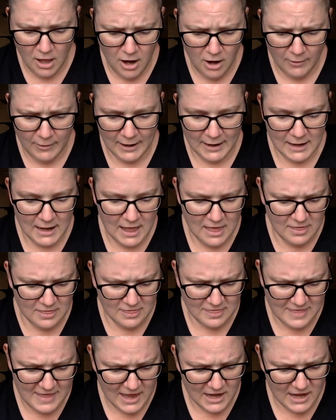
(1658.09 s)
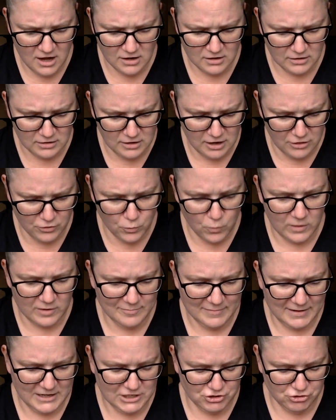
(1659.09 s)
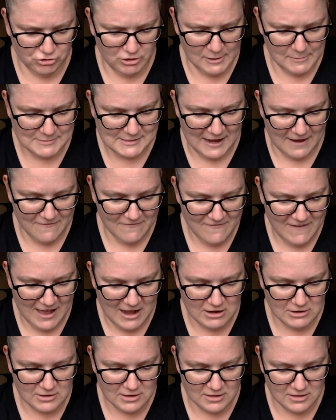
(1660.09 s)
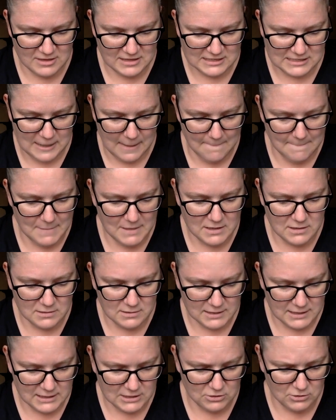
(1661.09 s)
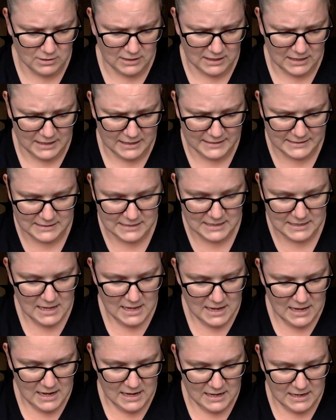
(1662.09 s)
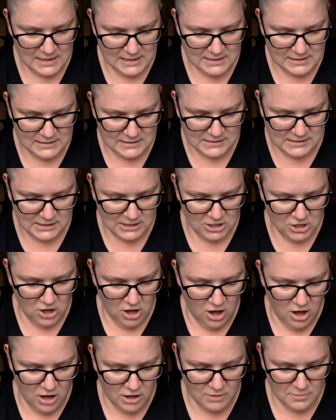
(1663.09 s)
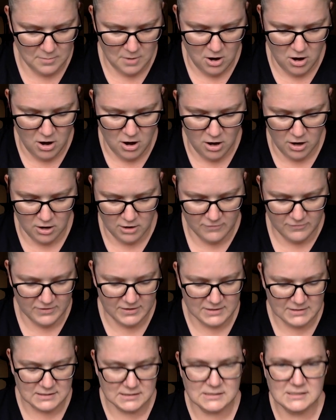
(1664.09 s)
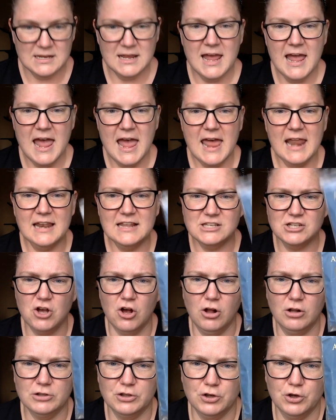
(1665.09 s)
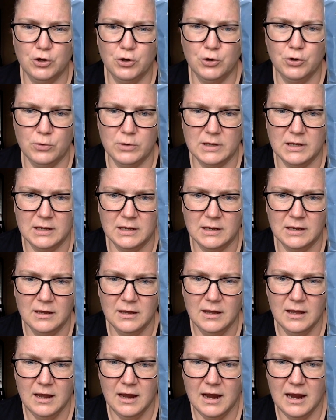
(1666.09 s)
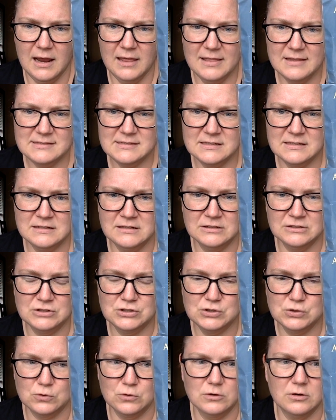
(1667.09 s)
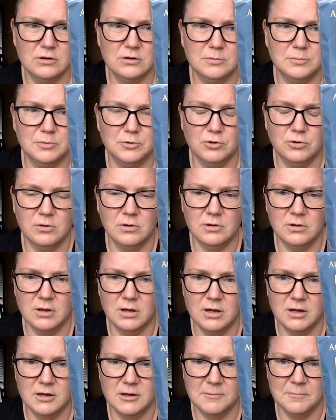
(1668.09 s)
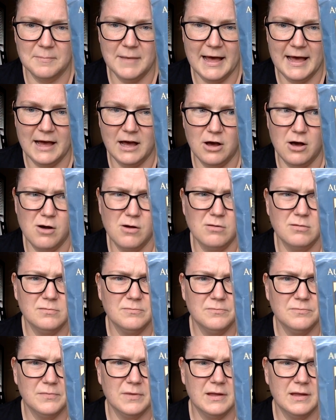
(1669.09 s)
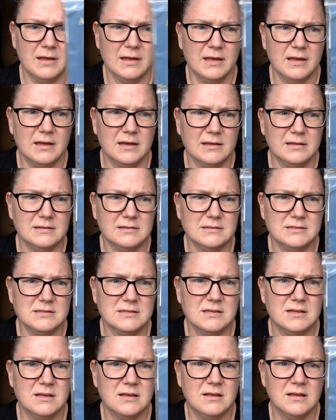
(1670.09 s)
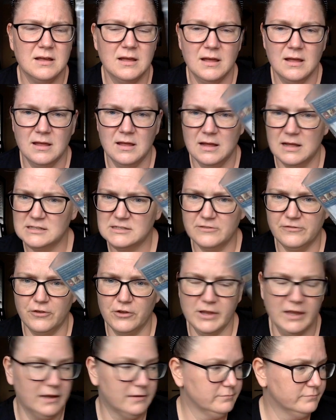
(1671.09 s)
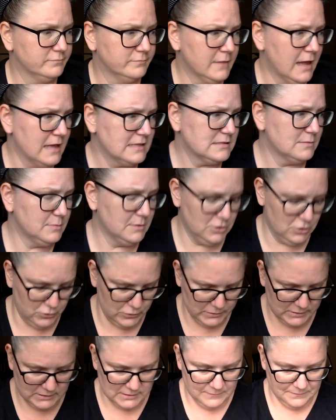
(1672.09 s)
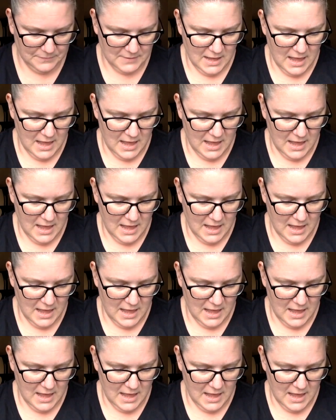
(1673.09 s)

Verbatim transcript: All right, and then on another one of my trips, I found this Mill Hill kit. It is the Autumn Harvest, and it's called Hootie and it's an adorable um, owl. And it's a full kit, hasn't been used.